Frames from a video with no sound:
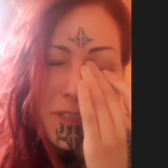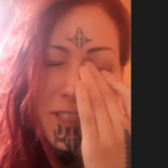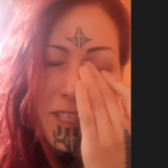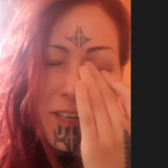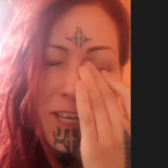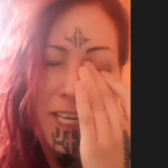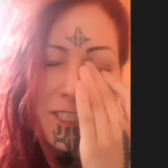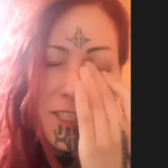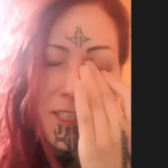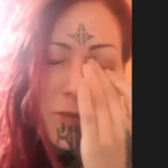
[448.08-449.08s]
that I had
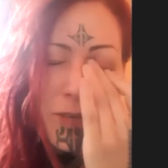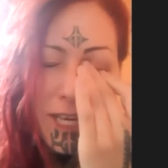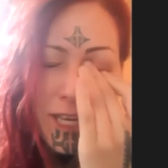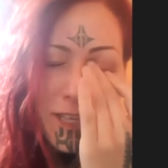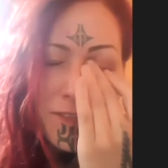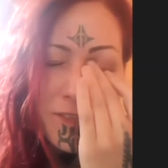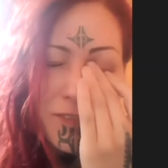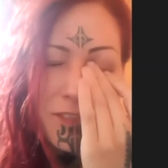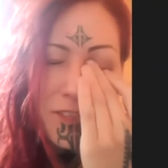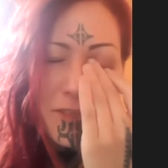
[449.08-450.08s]
to look at
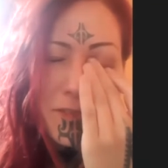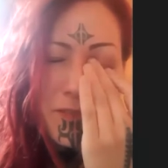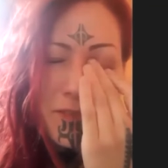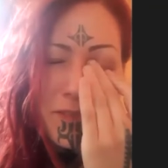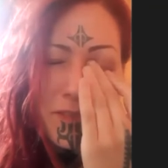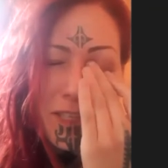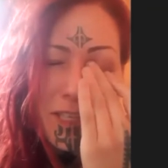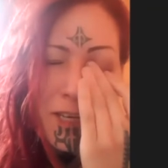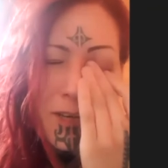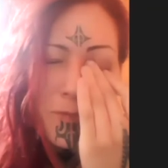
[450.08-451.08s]

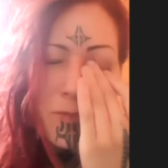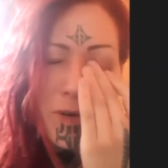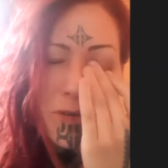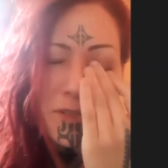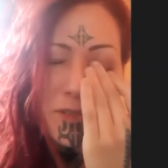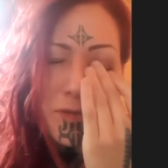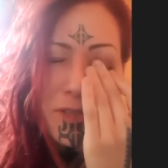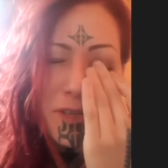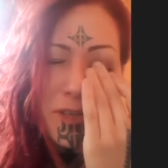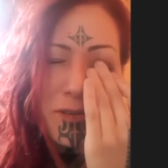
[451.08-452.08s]
whilst
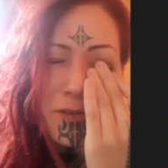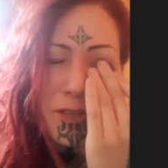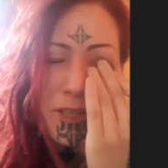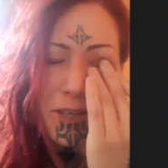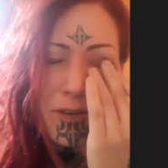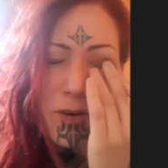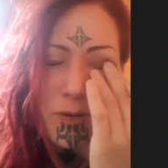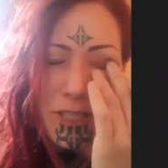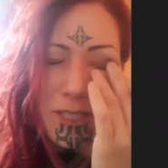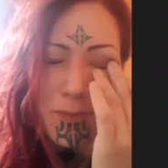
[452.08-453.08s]
also, you know,
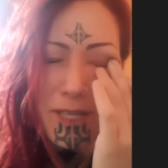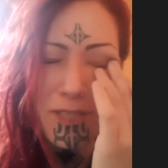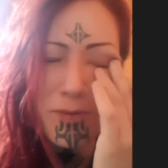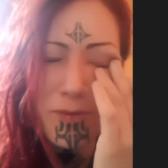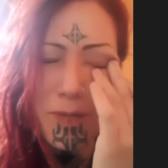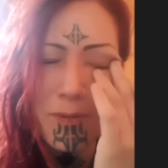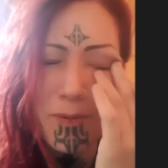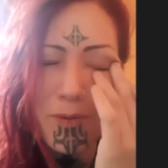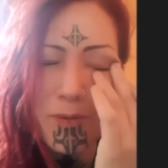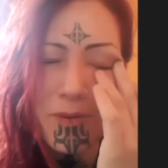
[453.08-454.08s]
holding space for
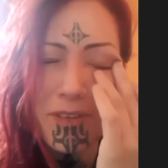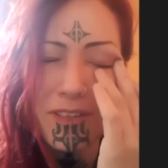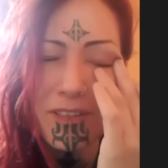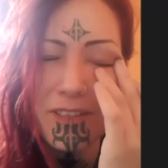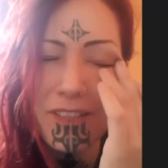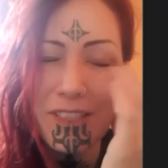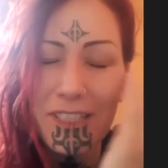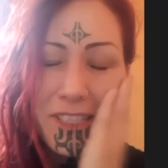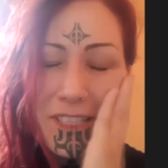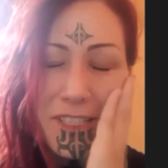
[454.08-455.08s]
people.
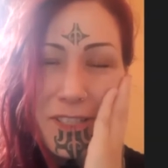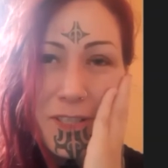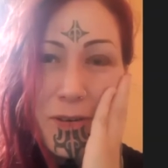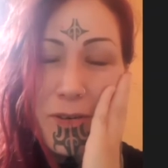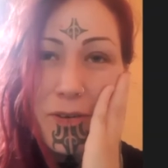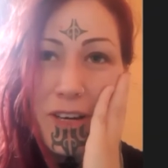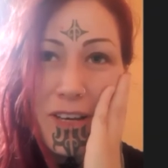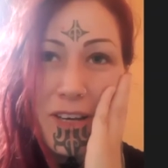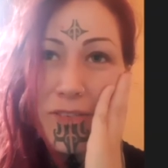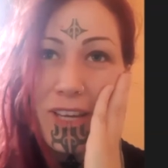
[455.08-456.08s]
So
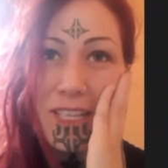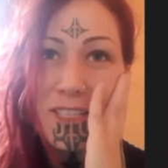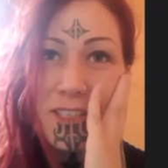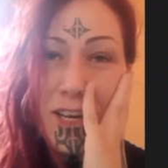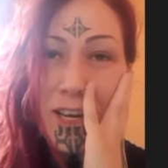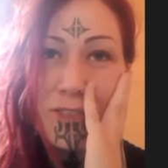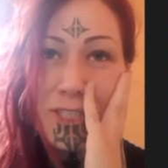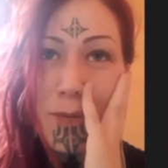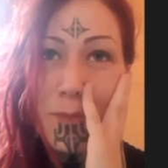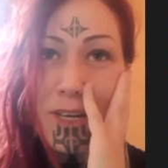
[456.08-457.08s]
I've had to dive
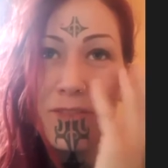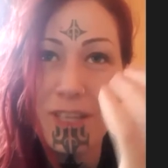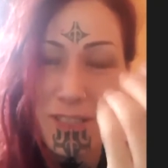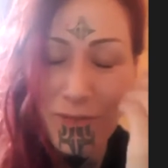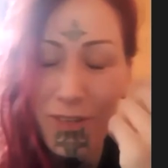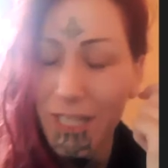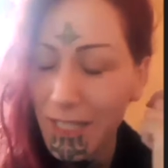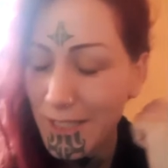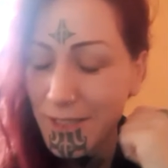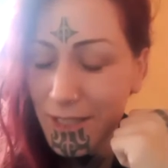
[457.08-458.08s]
deep and I've had to really
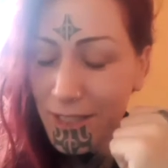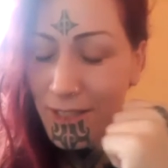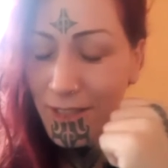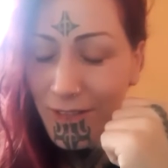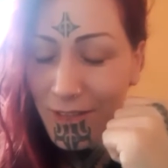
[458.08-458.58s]
listen.